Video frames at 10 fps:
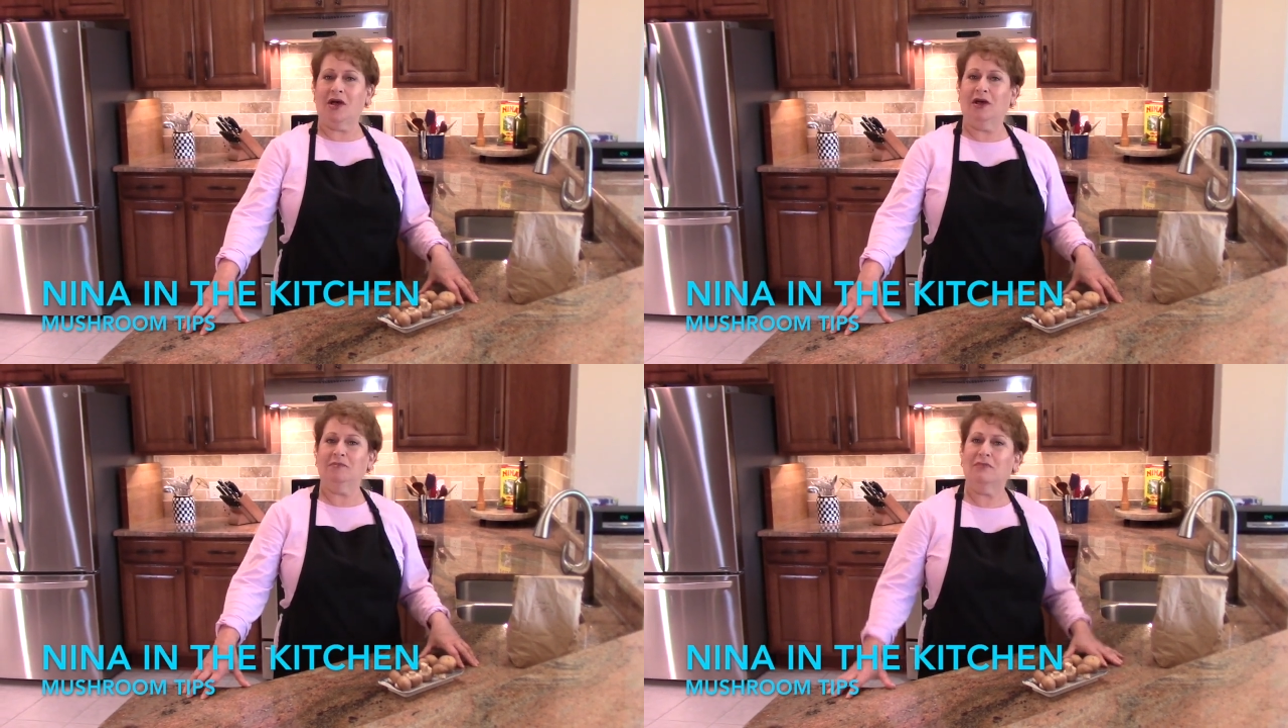
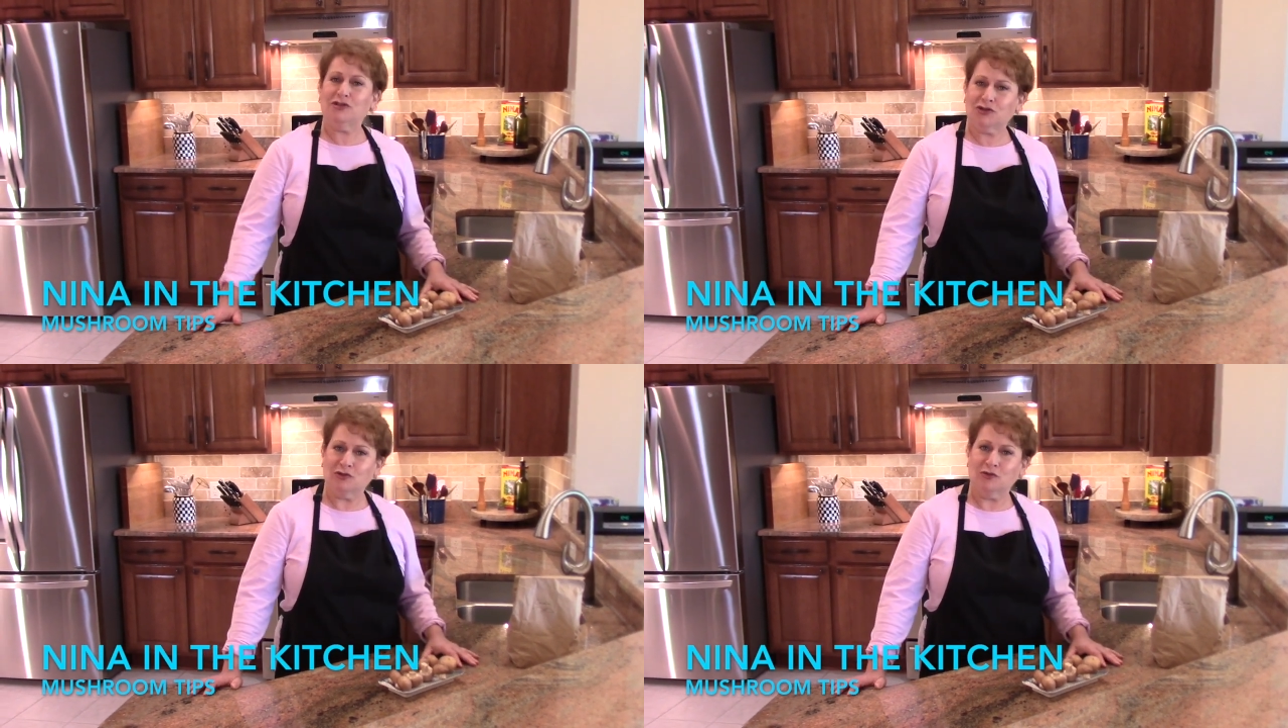on
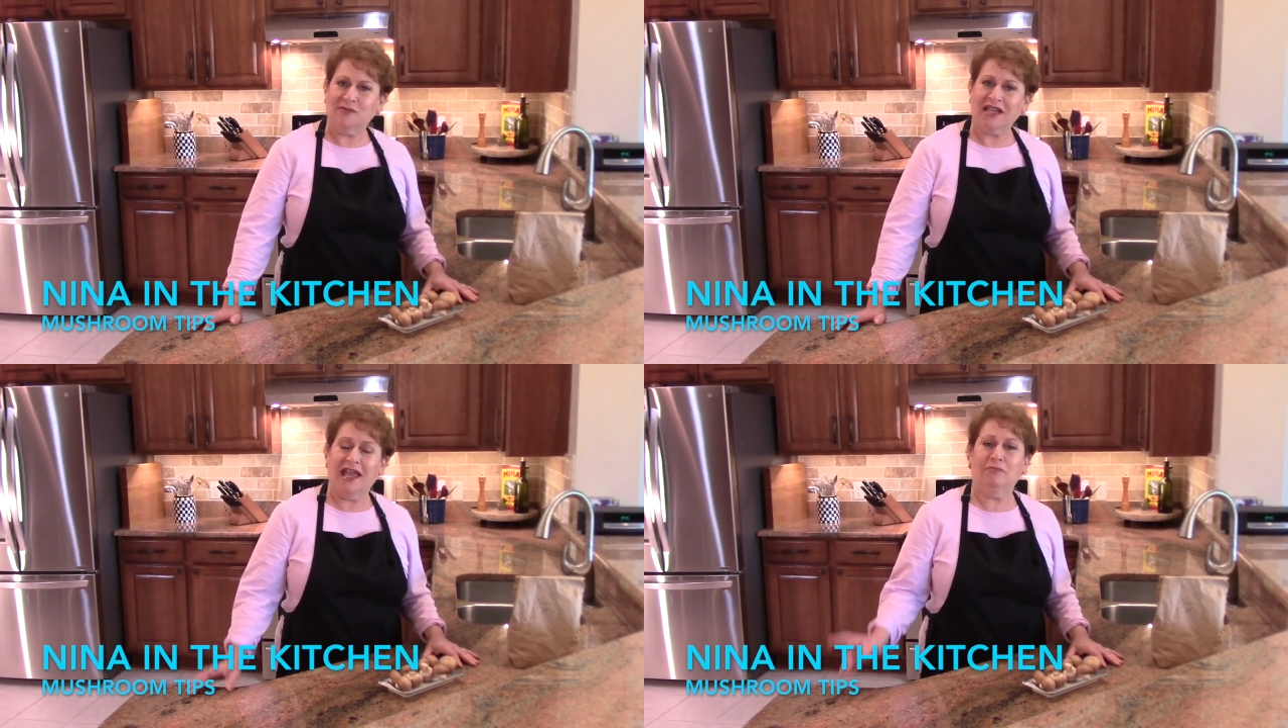
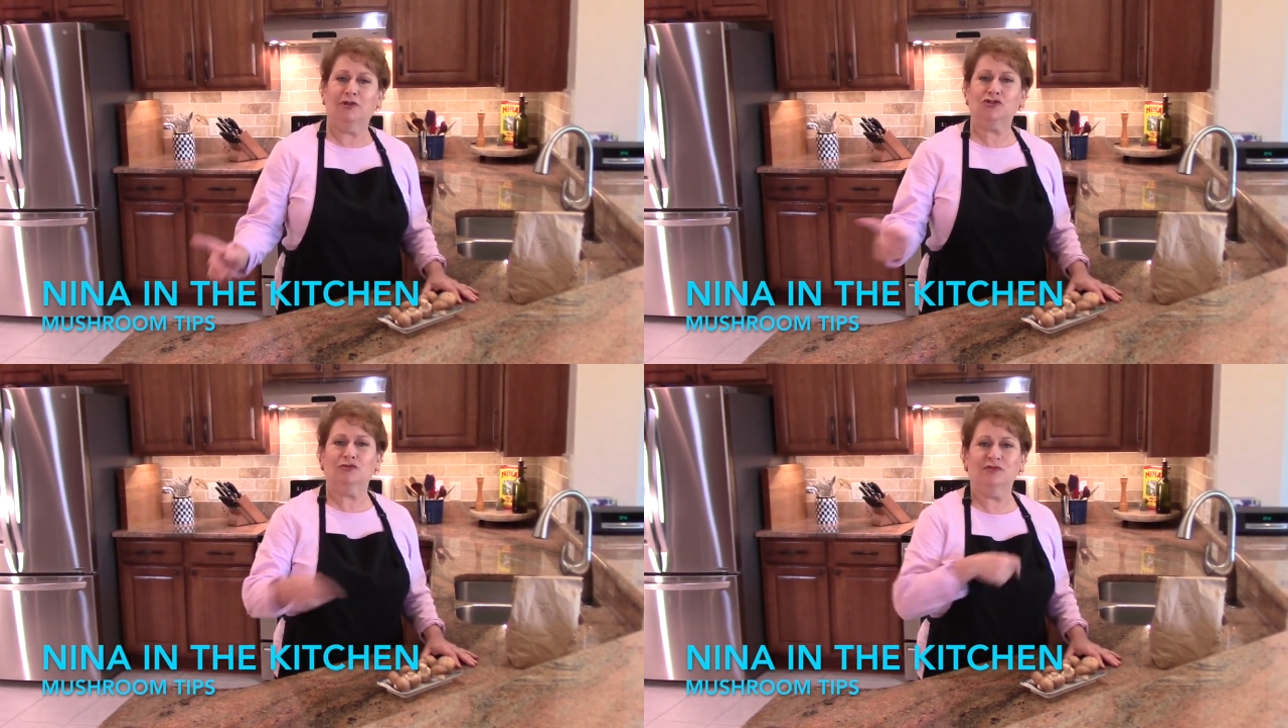mushrooms and
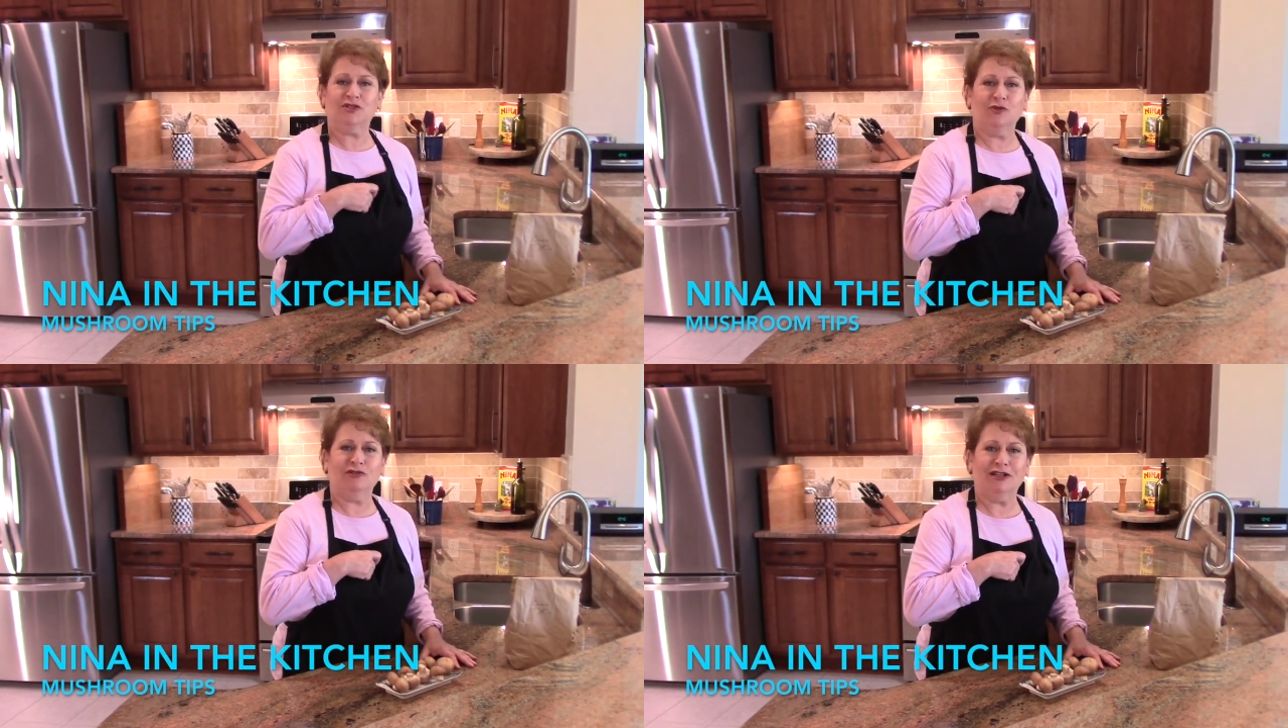mushroom
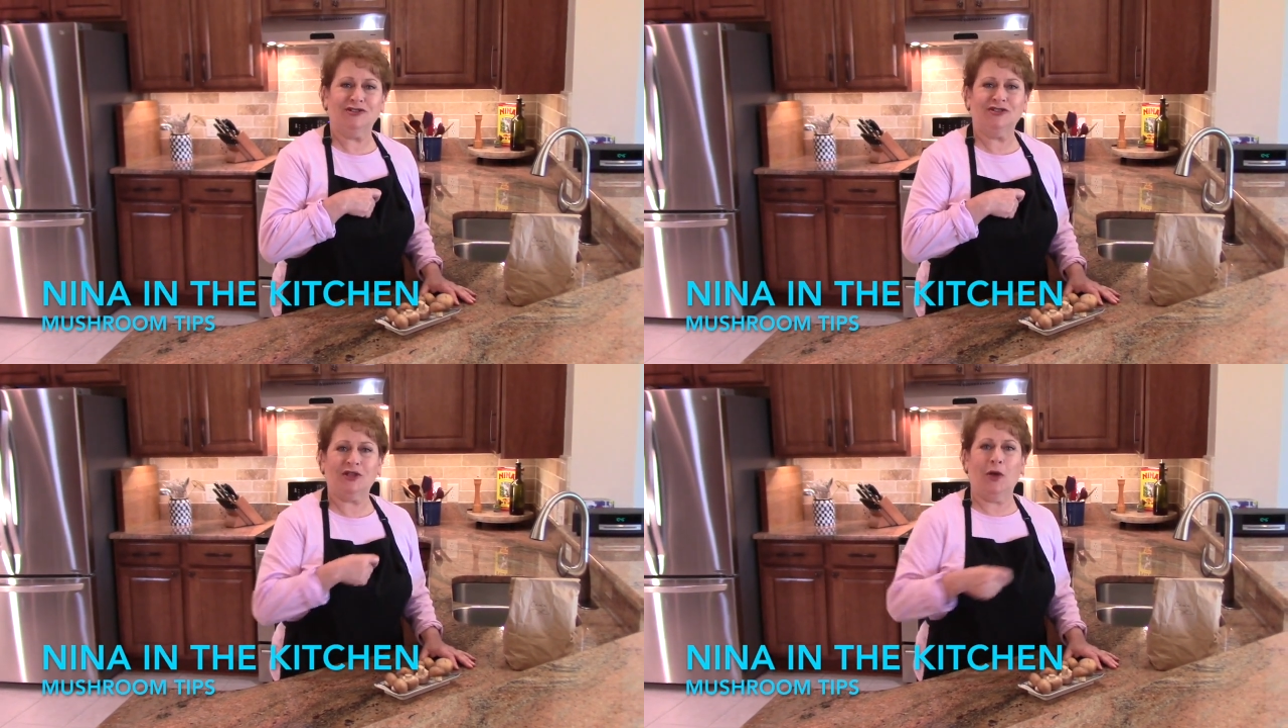storage.
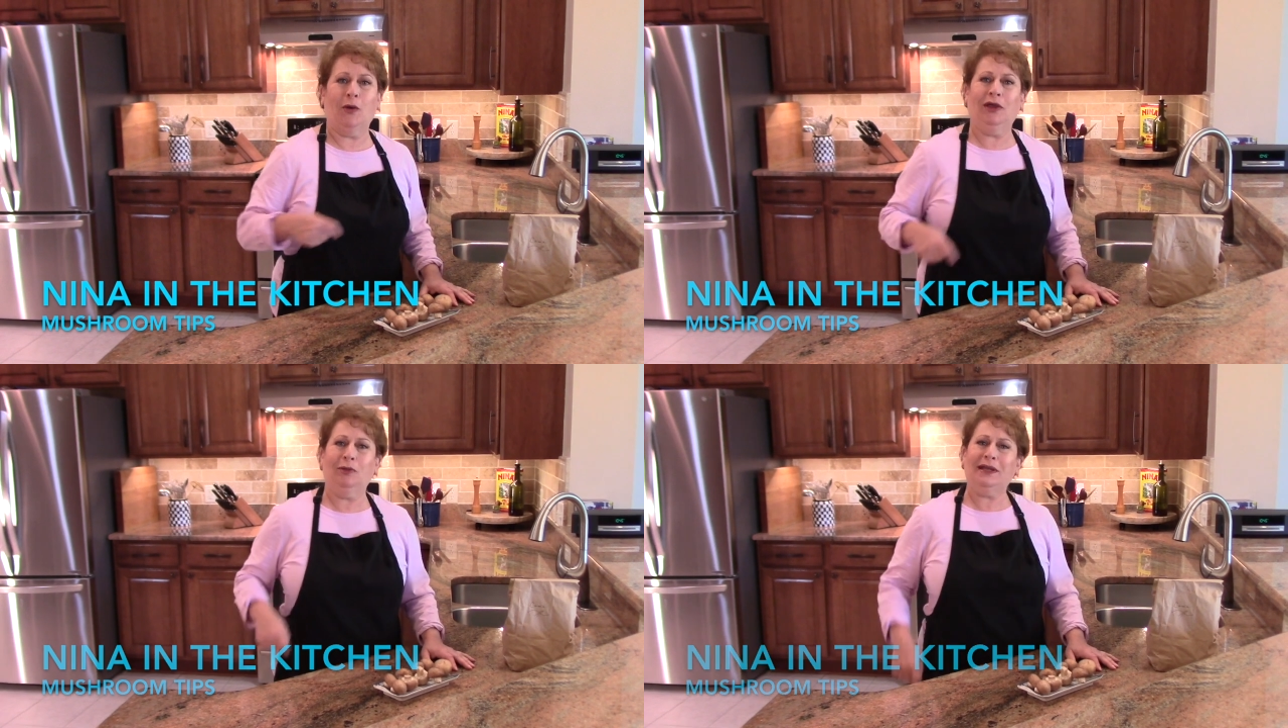So
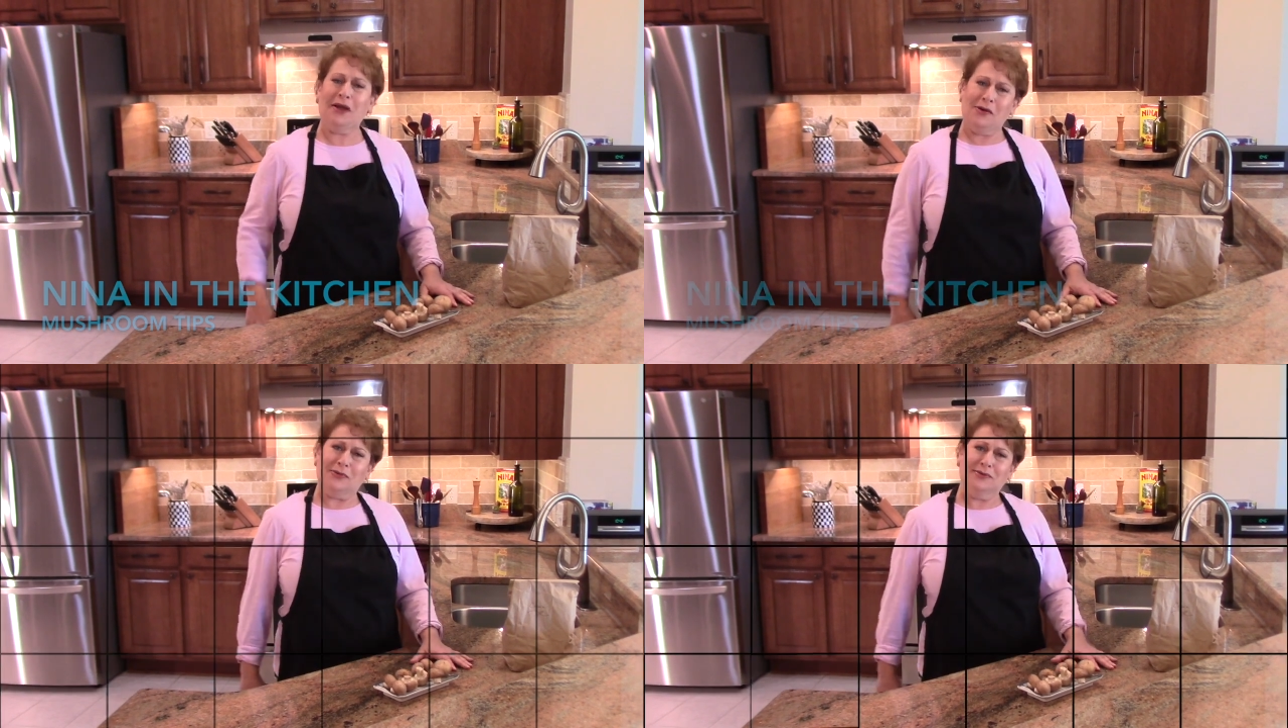here we go.